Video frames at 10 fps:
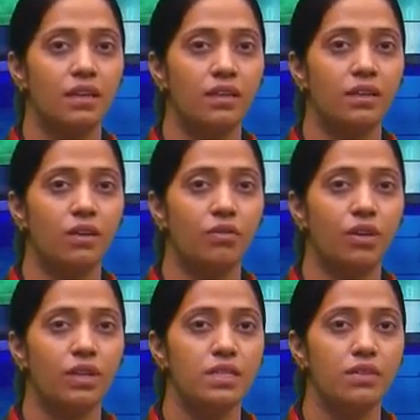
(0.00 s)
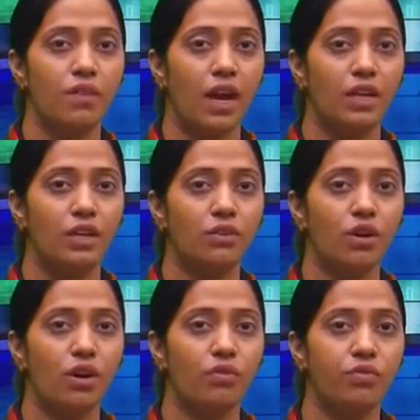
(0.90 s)
Now what is the value
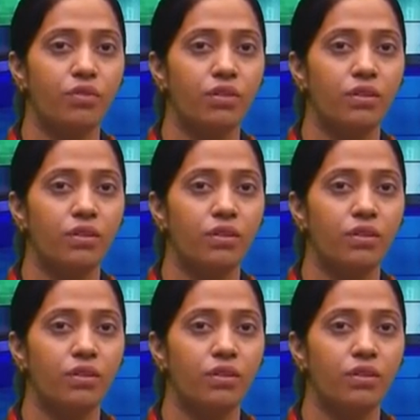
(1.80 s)
of